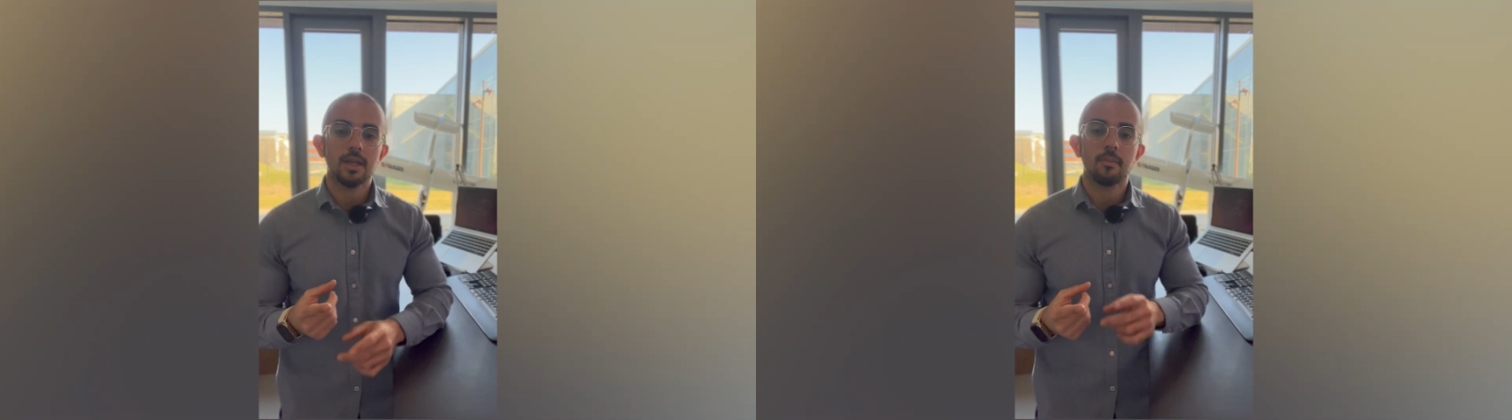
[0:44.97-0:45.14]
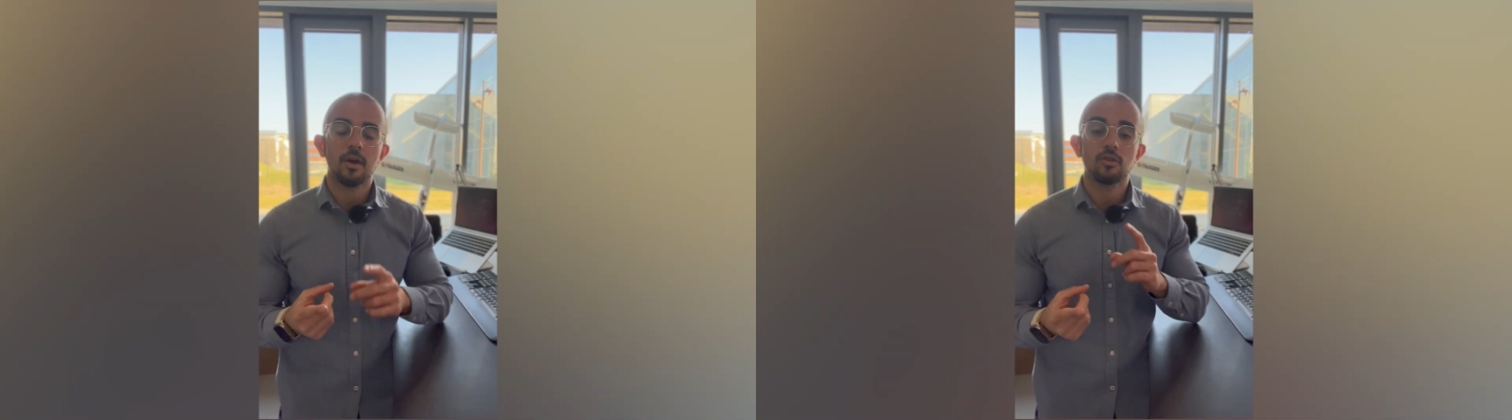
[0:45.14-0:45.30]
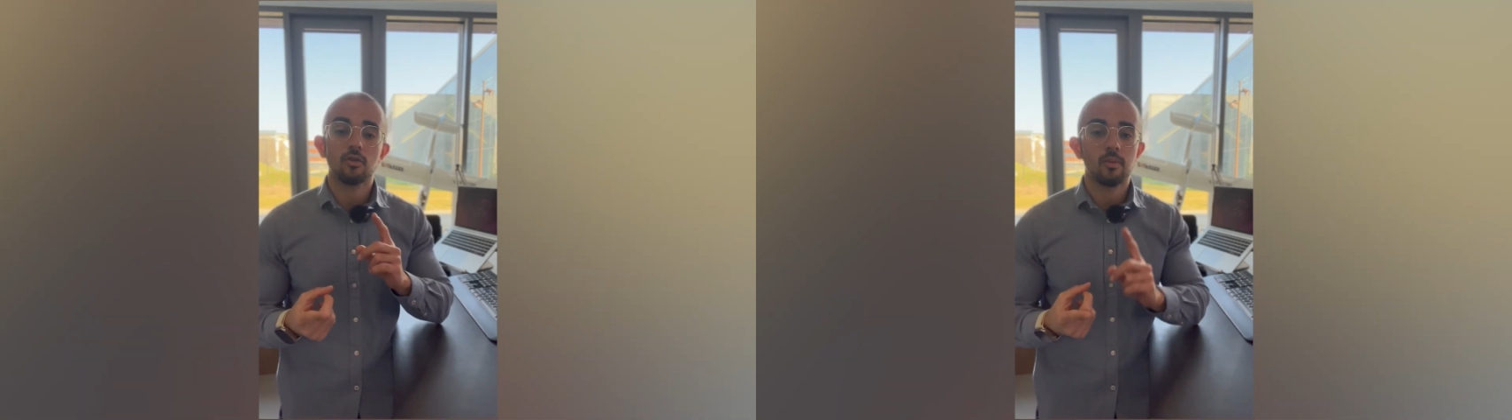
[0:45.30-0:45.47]

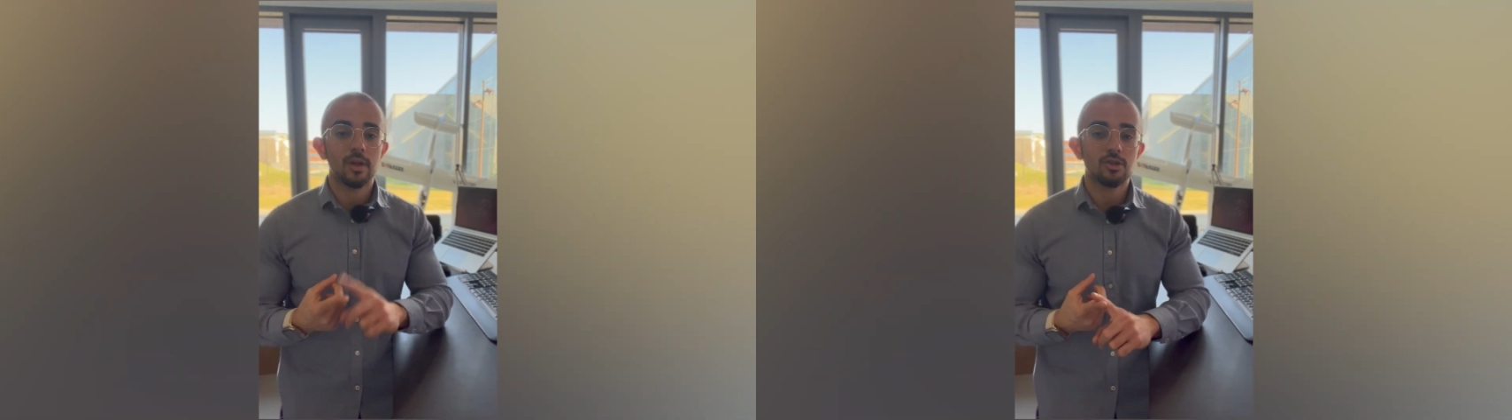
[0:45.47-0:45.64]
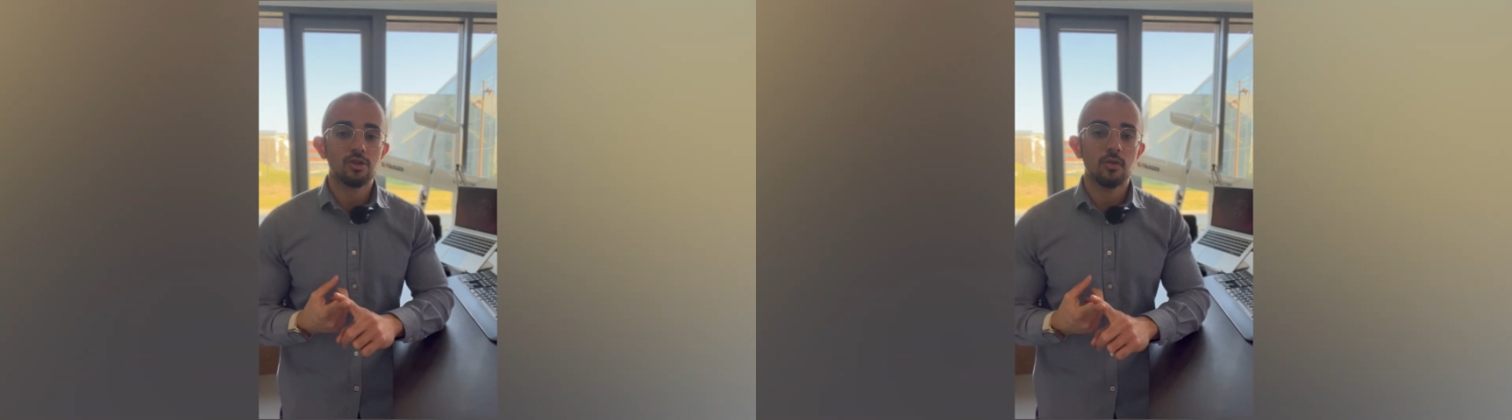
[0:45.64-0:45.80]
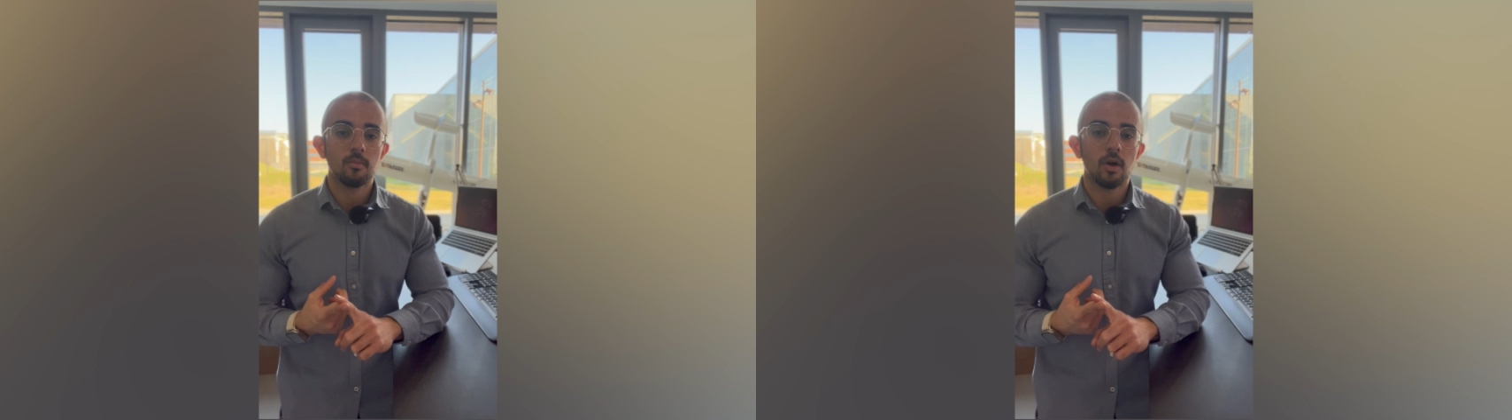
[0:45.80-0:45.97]
about
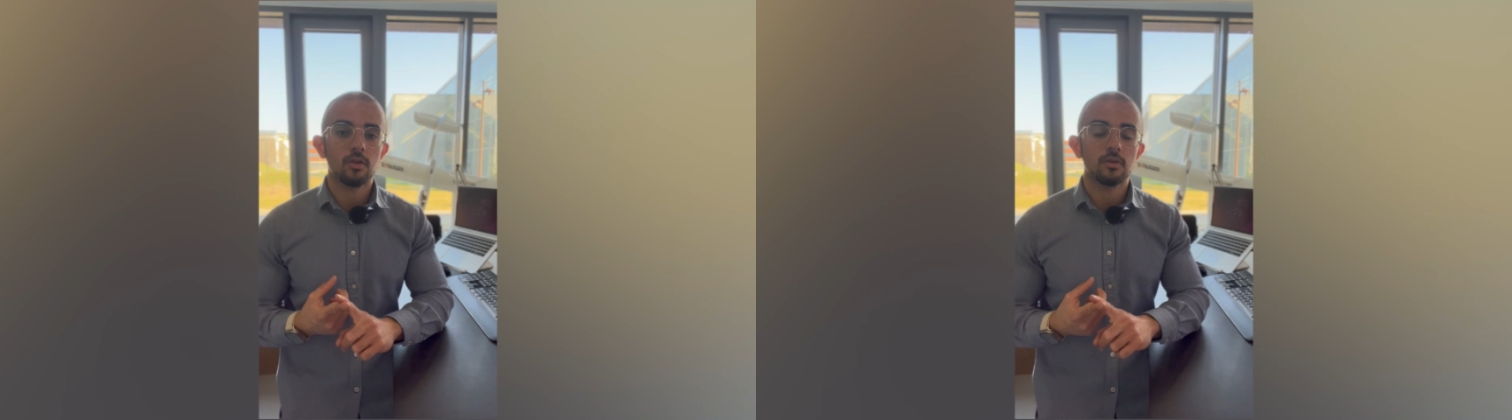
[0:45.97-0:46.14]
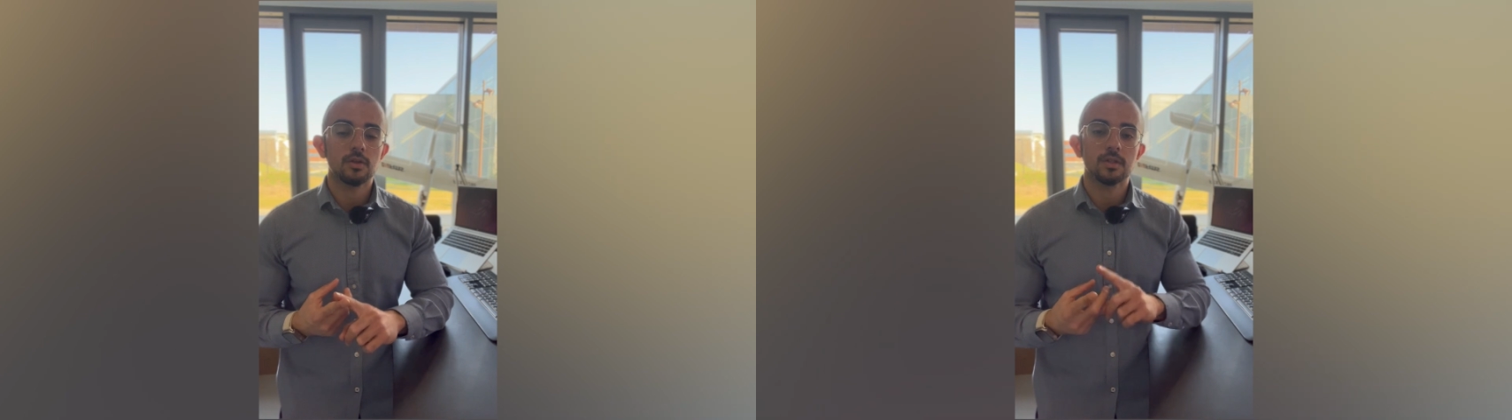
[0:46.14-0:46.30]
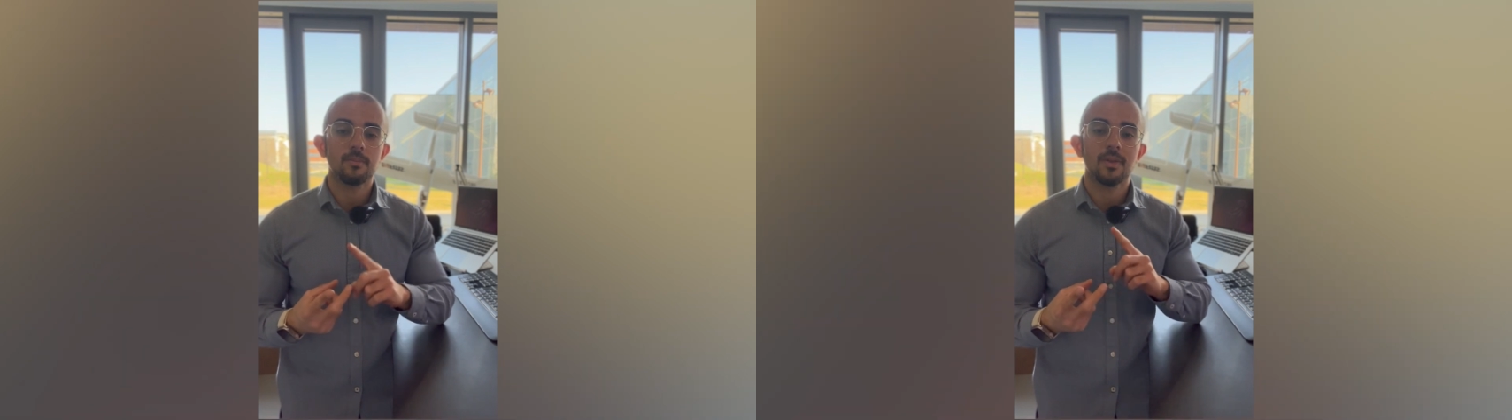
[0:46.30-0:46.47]
operational
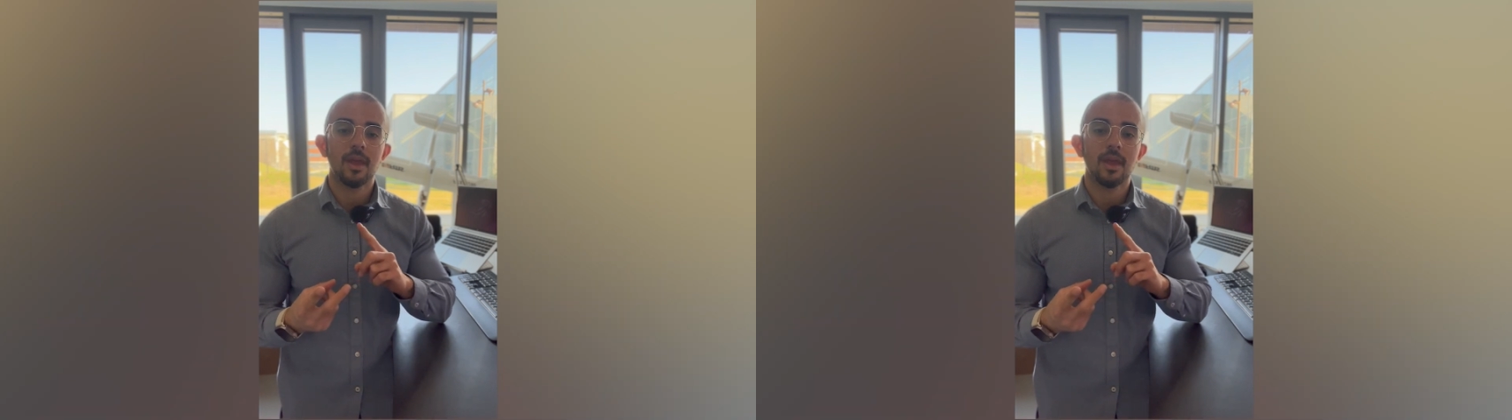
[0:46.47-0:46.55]
models,